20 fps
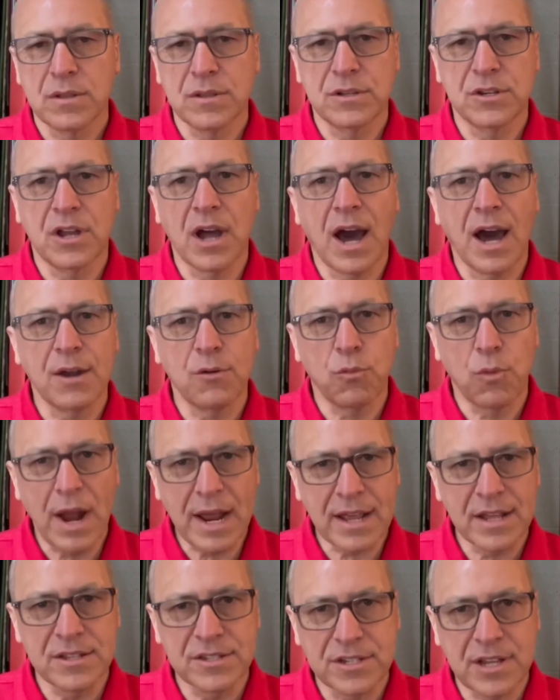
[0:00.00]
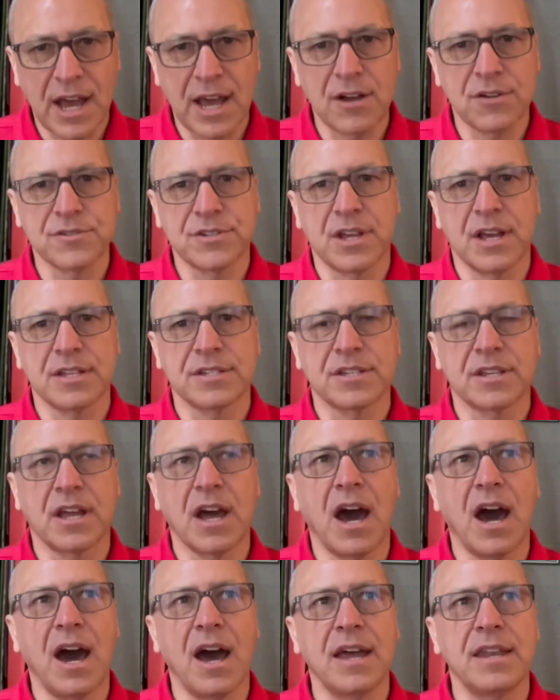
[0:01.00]
God reconciles us.
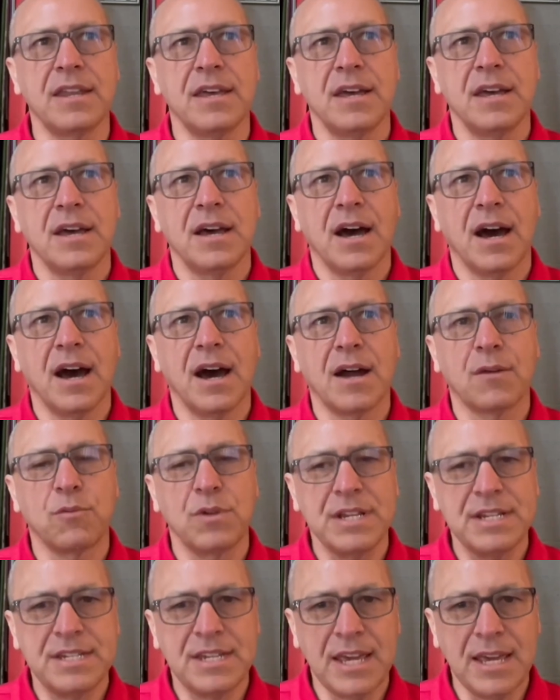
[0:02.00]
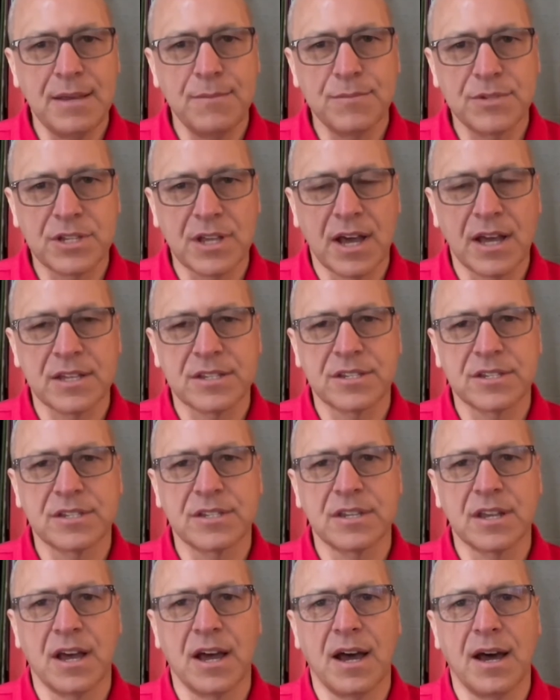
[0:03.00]
God redeems
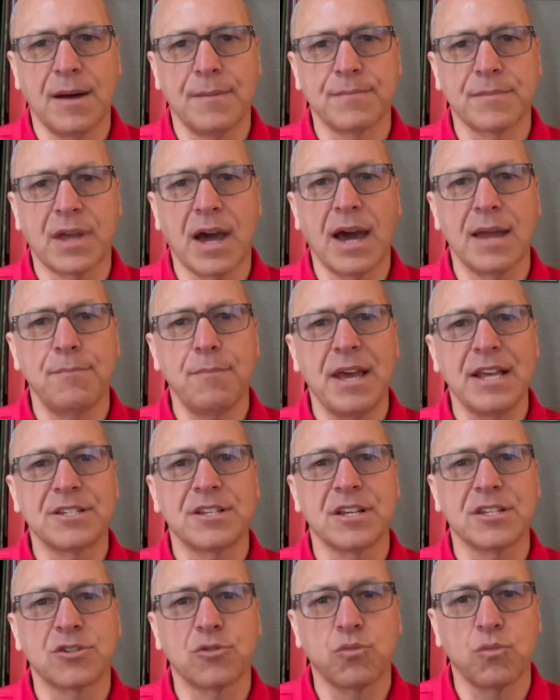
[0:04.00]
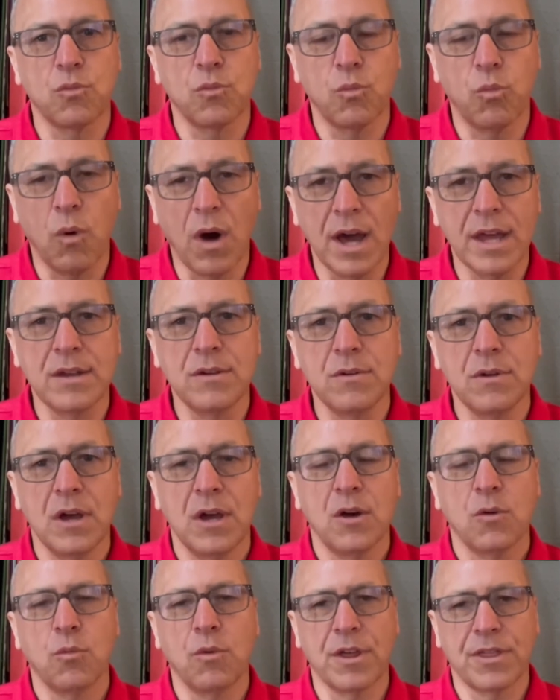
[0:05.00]
us. God makes us one
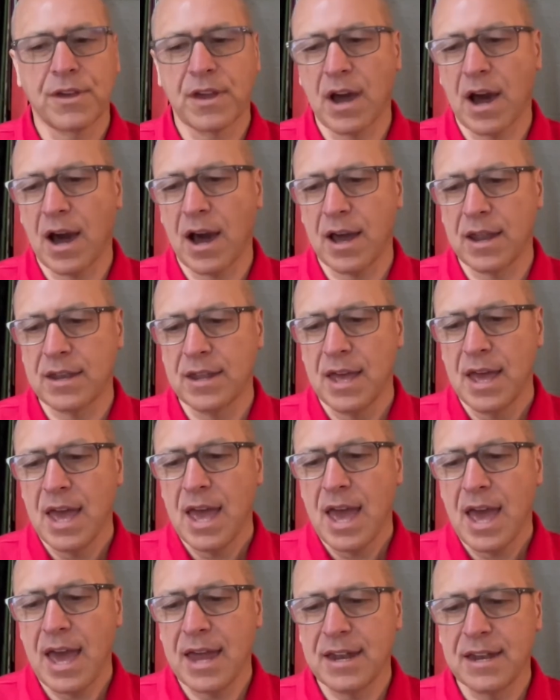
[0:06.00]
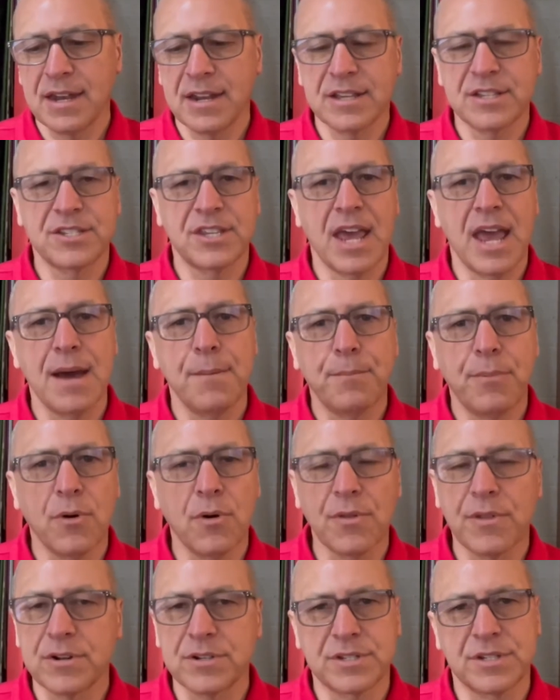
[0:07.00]
with God. And an
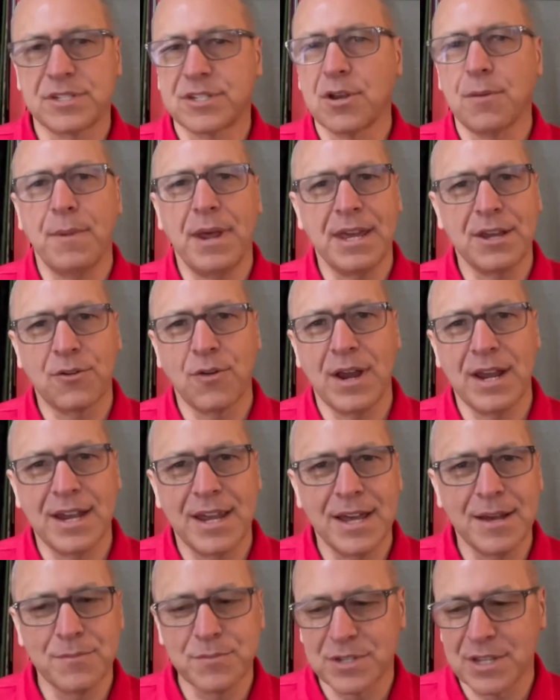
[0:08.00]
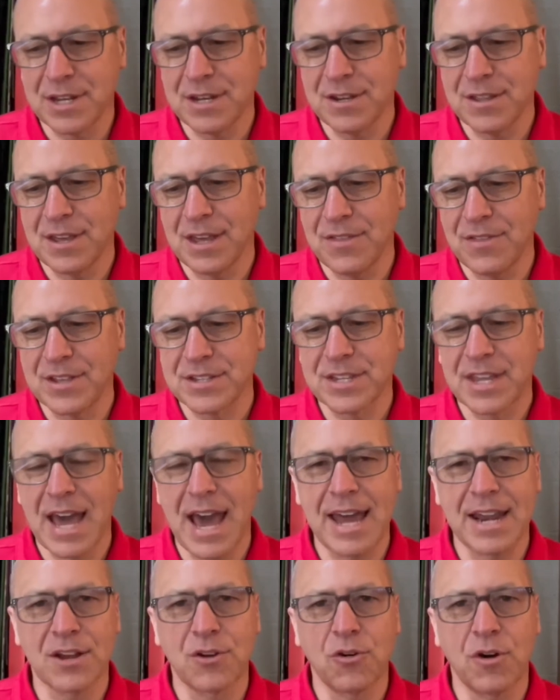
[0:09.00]
example, there's so many great hymns in this
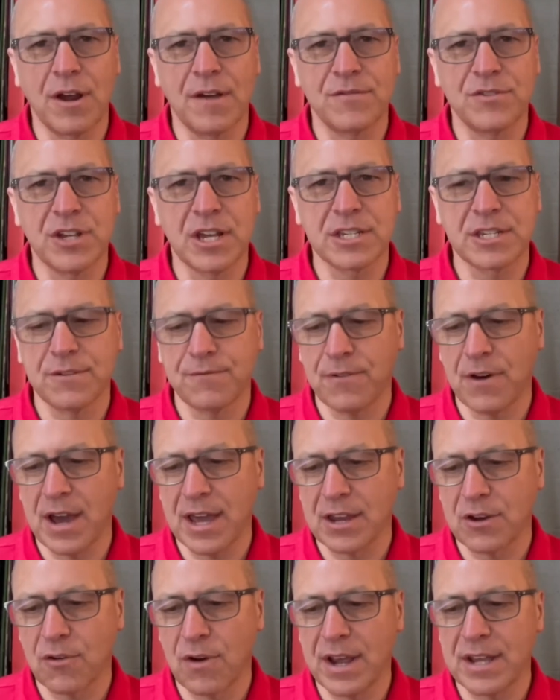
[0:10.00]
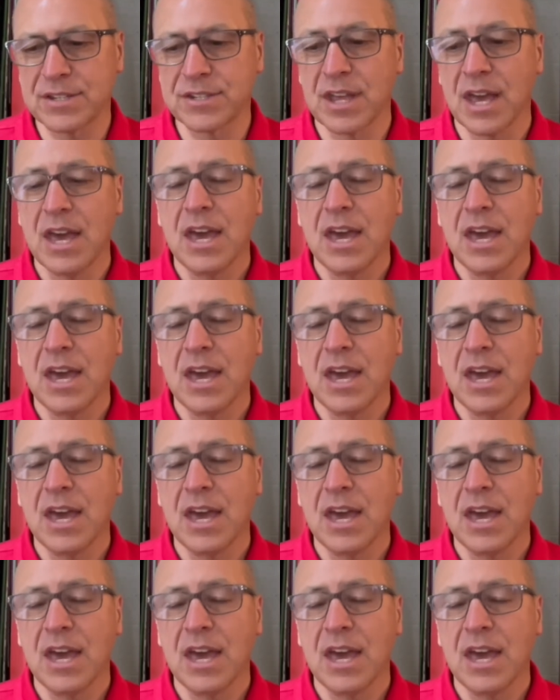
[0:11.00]
category of justifying grace.